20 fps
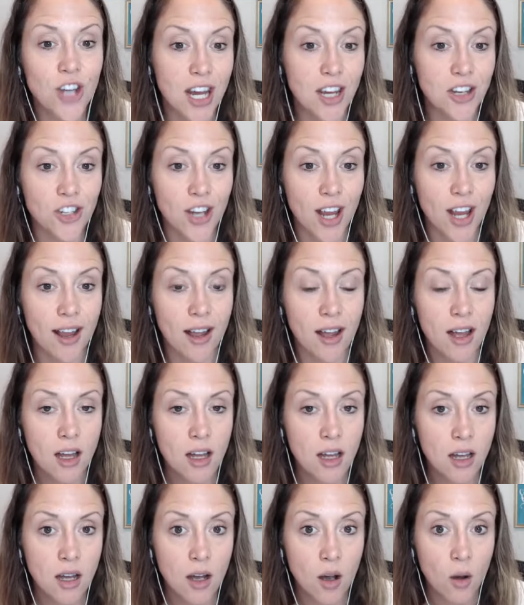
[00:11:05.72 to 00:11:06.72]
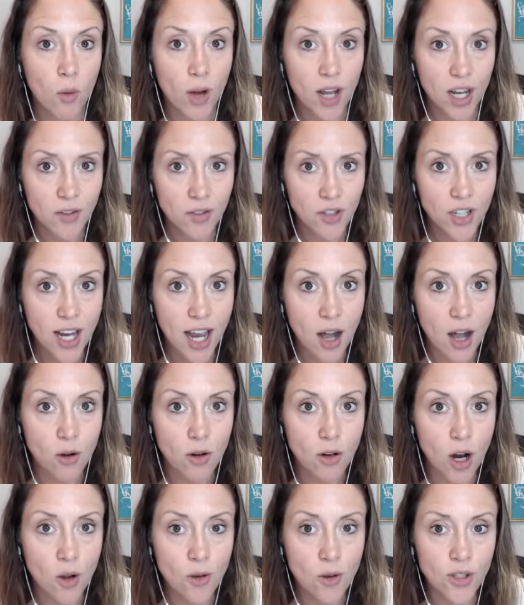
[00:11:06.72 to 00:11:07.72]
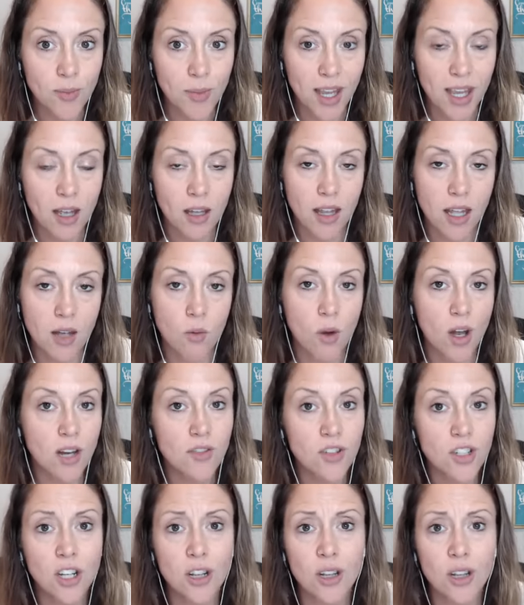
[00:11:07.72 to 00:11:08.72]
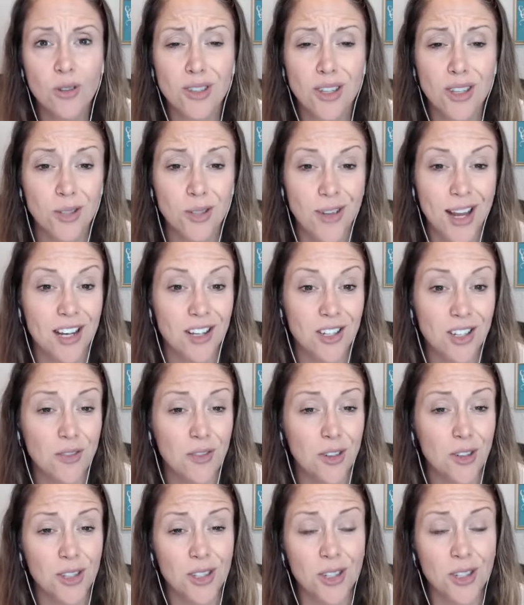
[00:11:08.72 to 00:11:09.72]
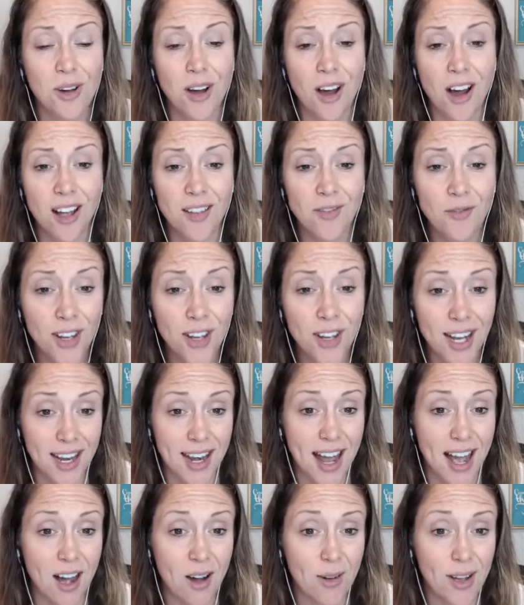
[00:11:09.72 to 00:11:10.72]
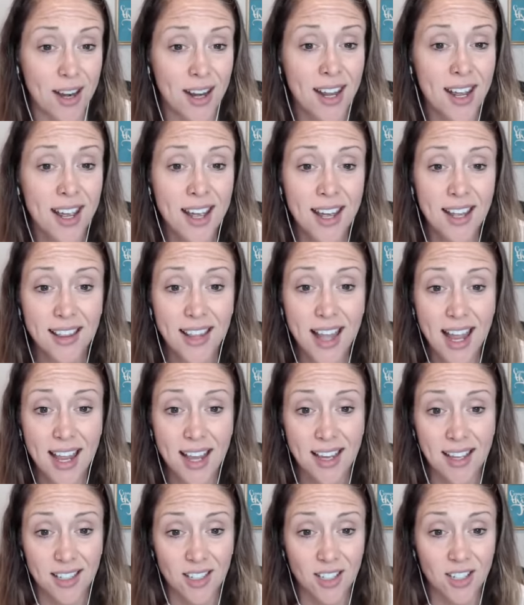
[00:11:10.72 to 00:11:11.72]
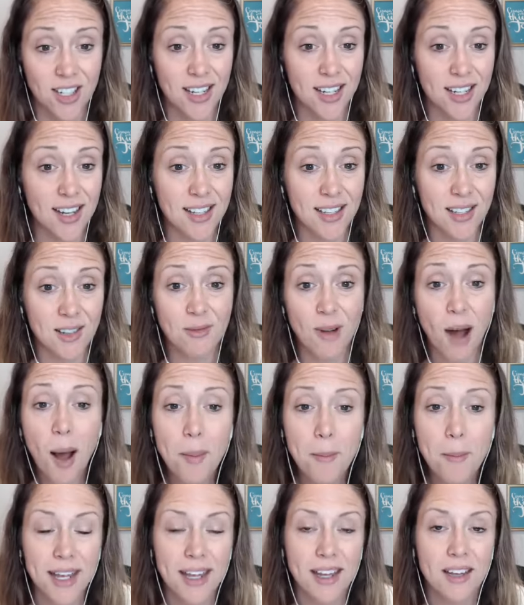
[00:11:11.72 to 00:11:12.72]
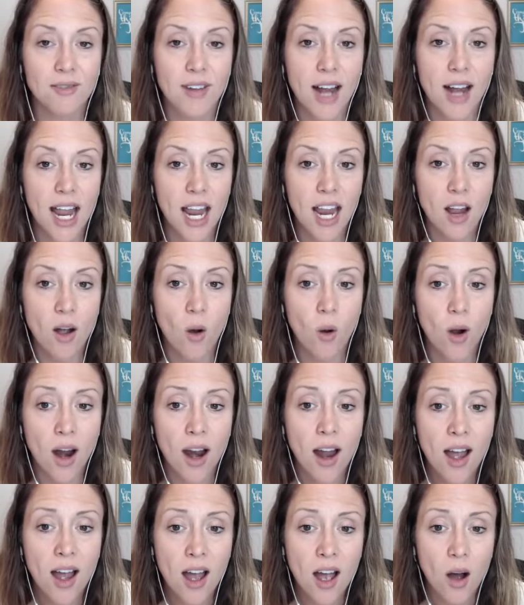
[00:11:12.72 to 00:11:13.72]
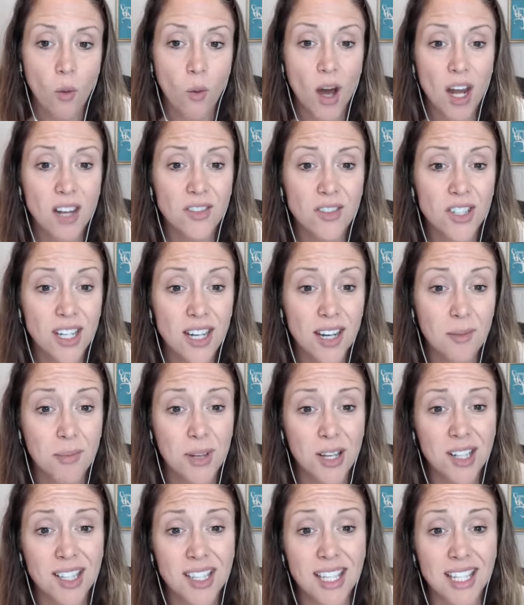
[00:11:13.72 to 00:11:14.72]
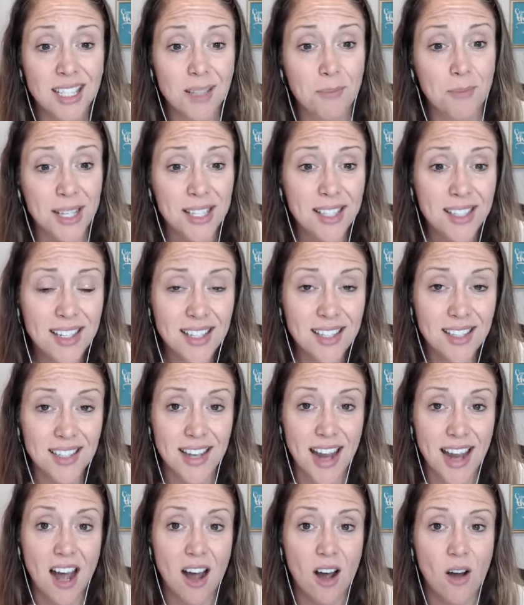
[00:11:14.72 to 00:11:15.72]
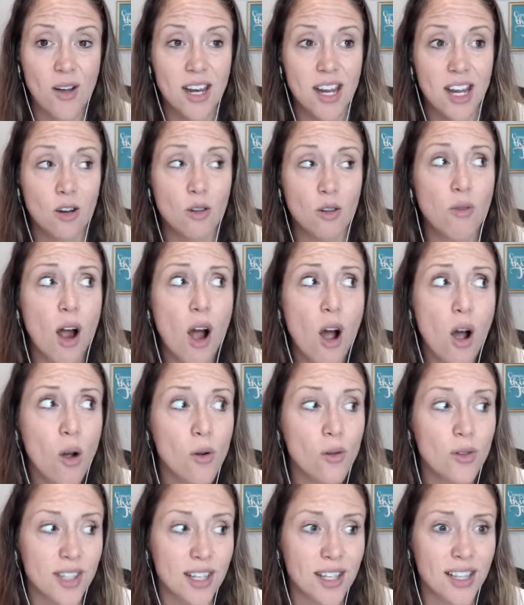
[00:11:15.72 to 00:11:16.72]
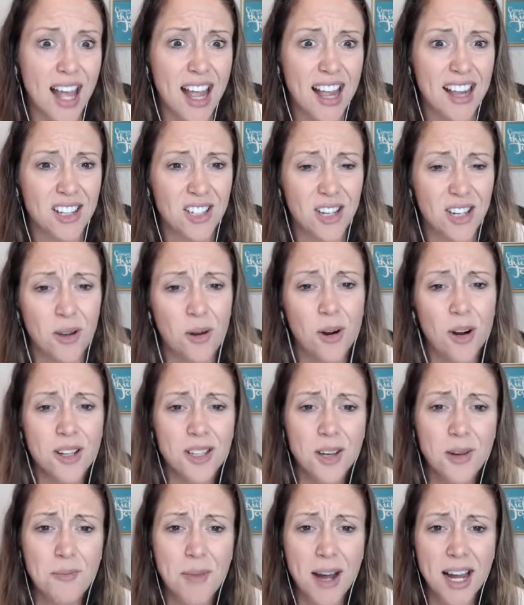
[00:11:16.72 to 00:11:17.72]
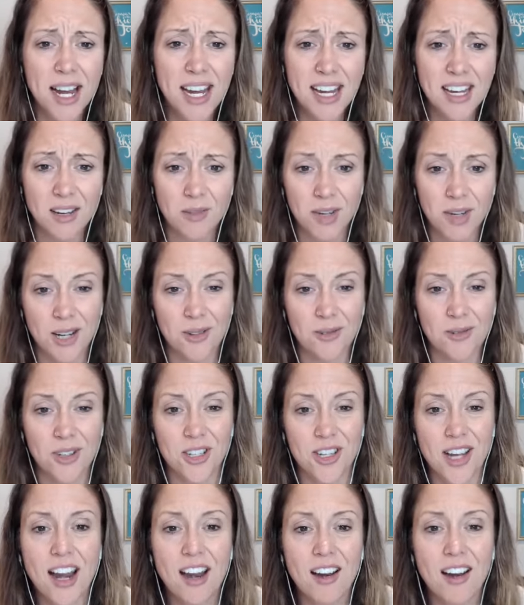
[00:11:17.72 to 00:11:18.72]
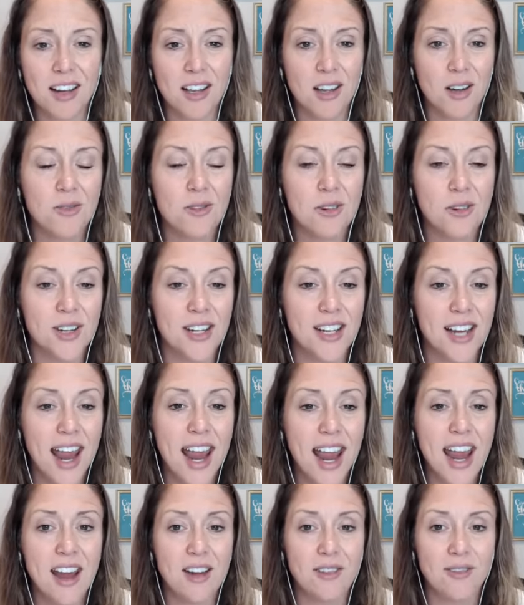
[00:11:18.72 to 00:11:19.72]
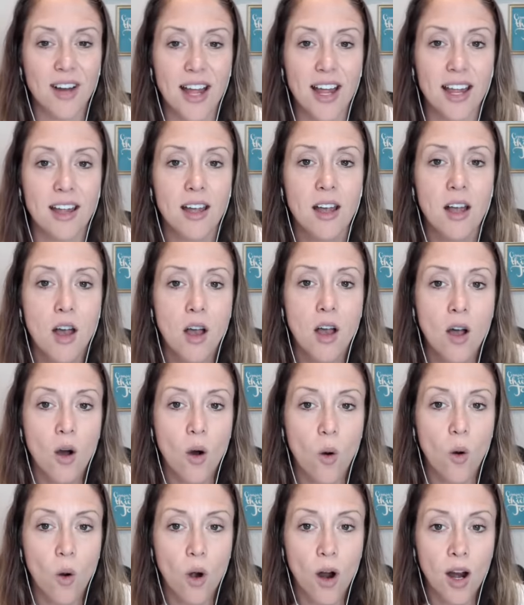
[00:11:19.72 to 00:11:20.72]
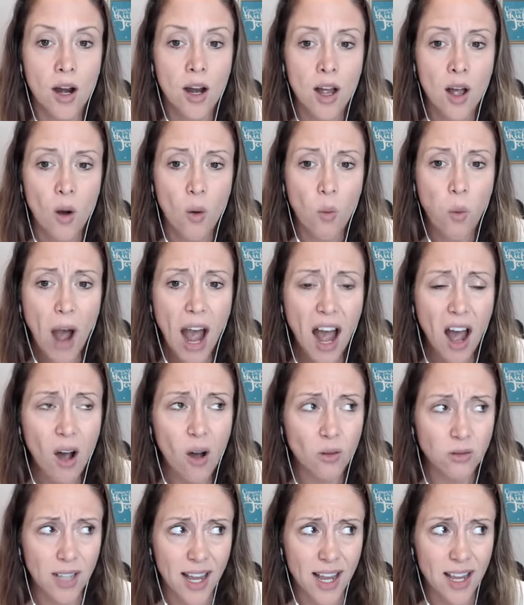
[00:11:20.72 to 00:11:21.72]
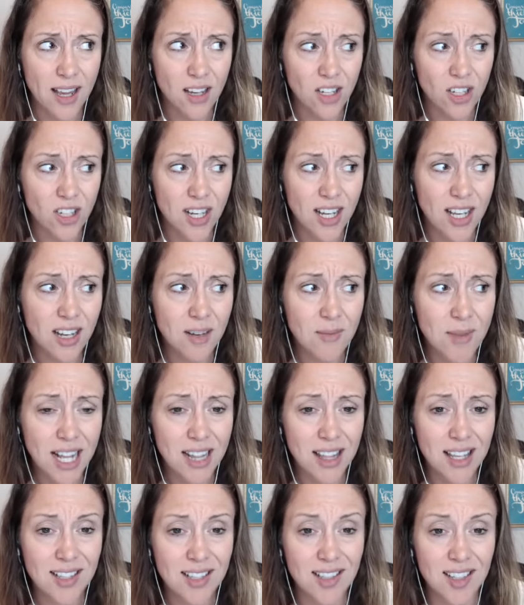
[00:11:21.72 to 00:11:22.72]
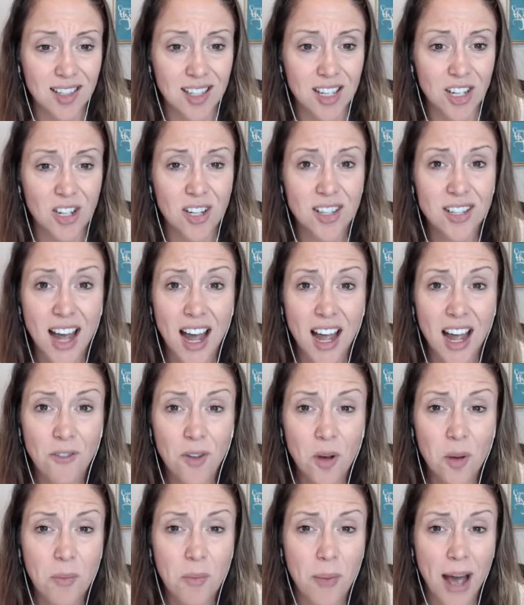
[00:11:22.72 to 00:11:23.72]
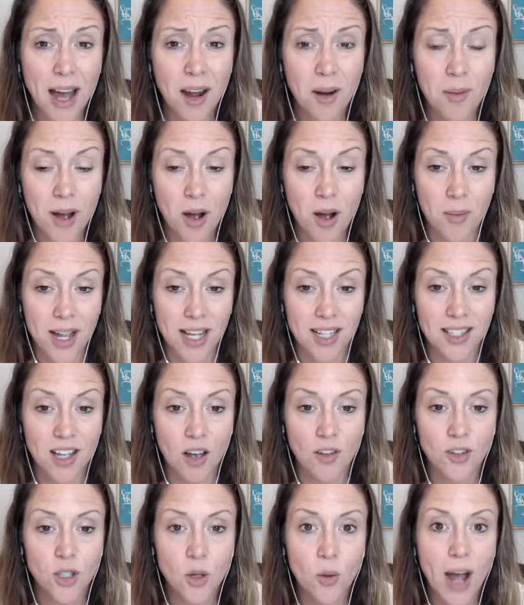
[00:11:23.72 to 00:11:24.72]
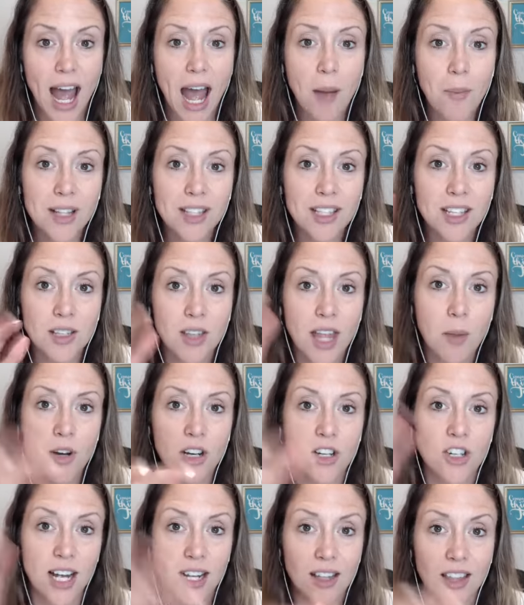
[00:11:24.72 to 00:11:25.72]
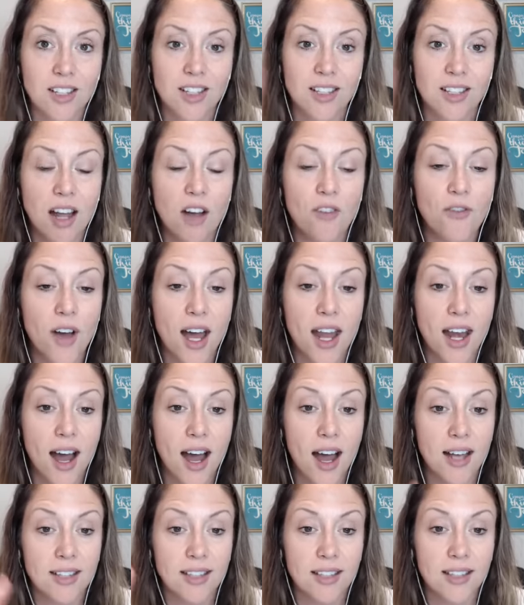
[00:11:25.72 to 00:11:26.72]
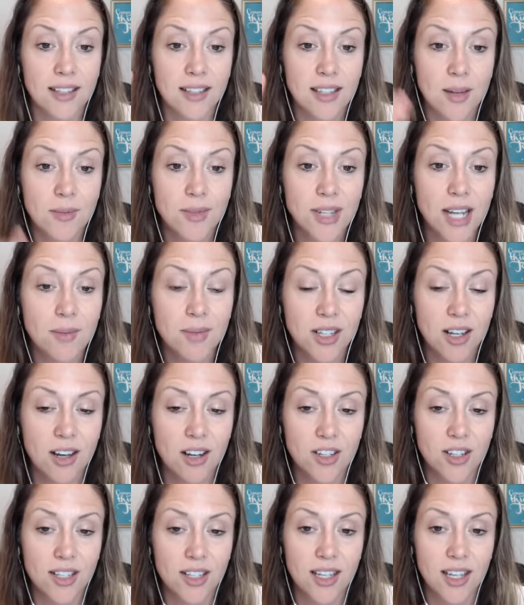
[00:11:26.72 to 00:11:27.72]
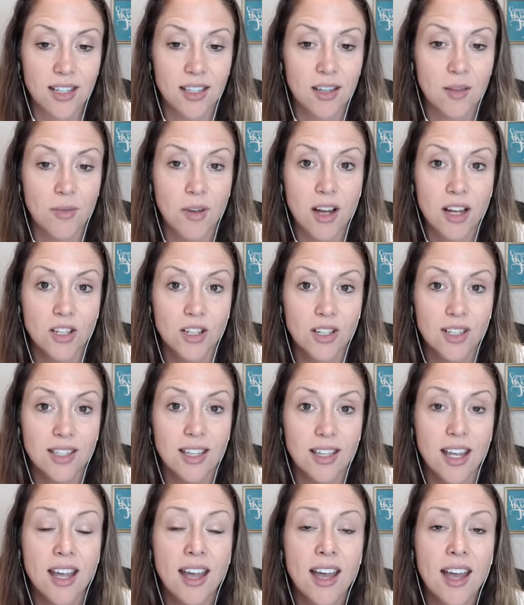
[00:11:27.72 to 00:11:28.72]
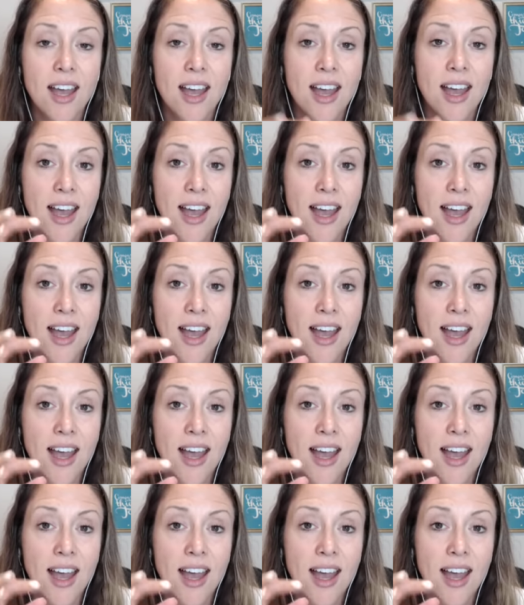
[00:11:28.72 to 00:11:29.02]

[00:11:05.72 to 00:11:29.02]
changing what if she outgrows me? Like, what if she loses weight and she feels so confident now and like she doesn't want me, right? Or what if she builds this business now and it grows and like she hoards her money and we don't share and co create, right? Or wow, like she can make these decisions. I feel bad about myself. So, what happens is they project their stuff on us, sometimes consciously, subconsciously